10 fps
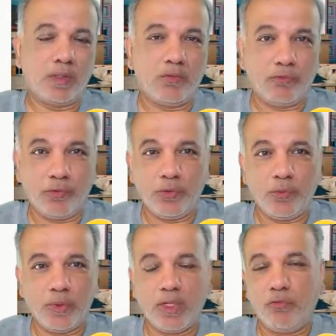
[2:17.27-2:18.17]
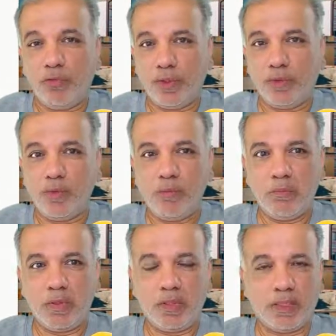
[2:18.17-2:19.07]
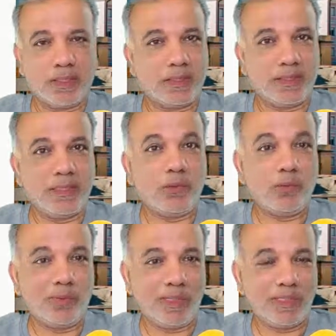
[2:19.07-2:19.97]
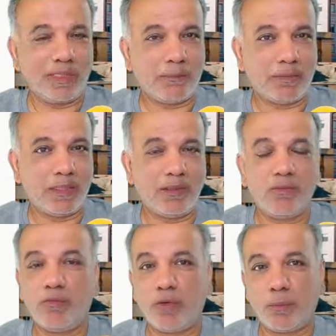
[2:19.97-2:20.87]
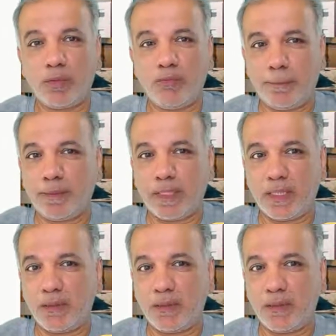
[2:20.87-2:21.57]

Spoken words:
view a video rather than to read something from a website.